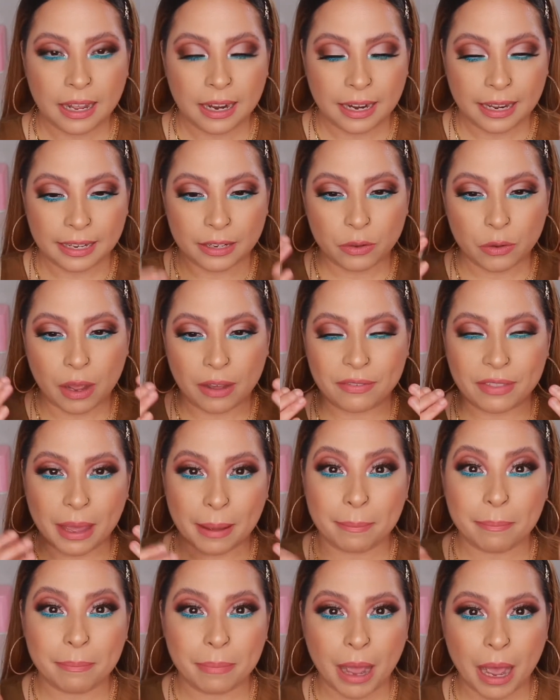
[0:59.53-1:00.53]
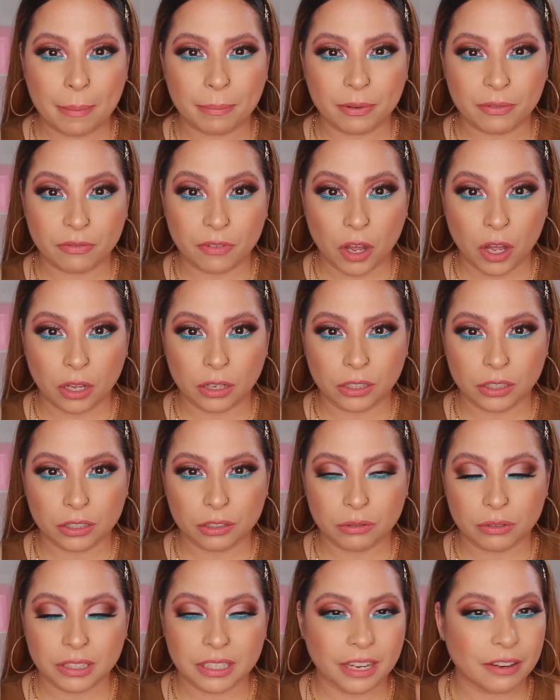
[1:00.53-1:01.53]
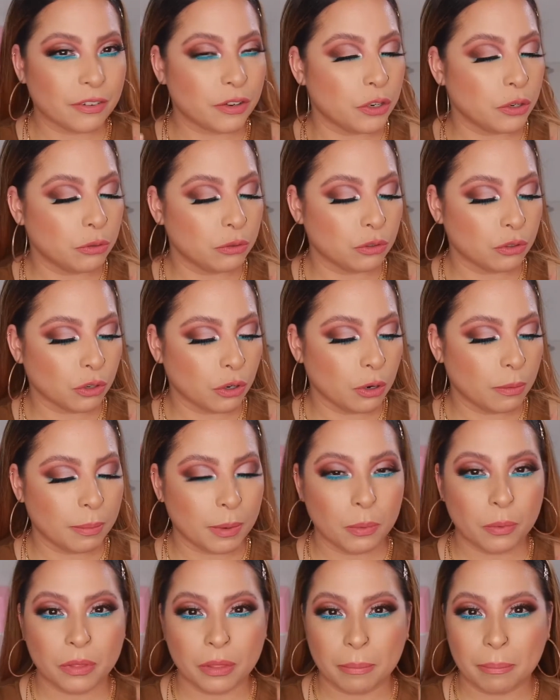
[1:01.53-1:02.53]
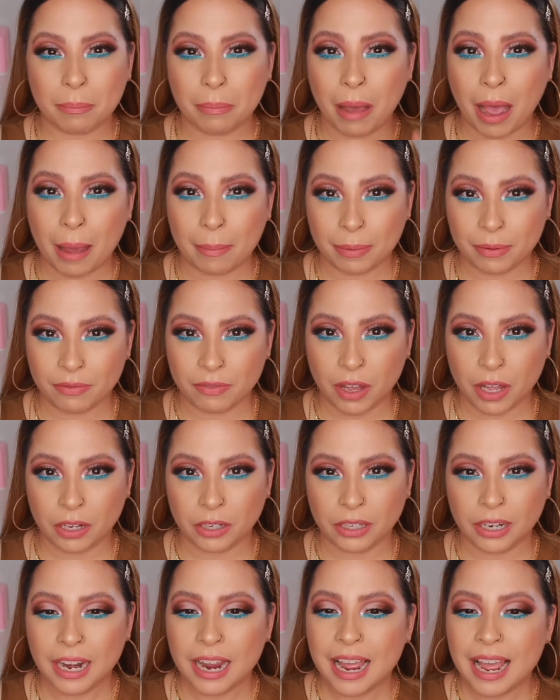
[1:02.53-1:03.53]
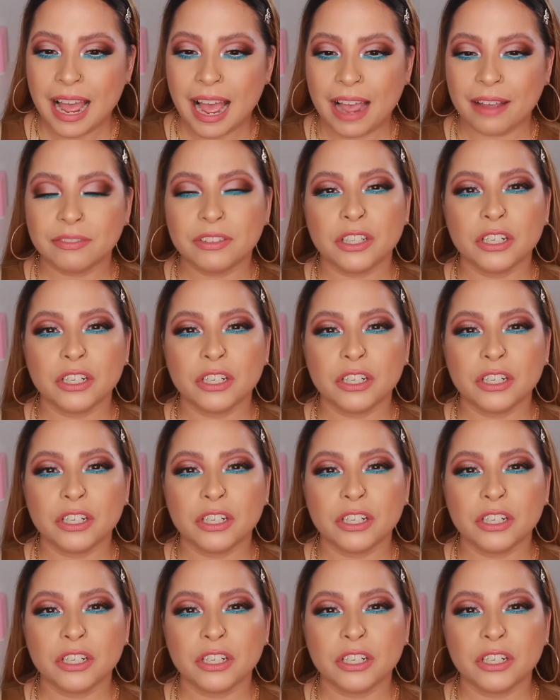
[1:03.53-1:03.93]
Like you have that pop of color, so it's like neutral but with a pop of color. I've done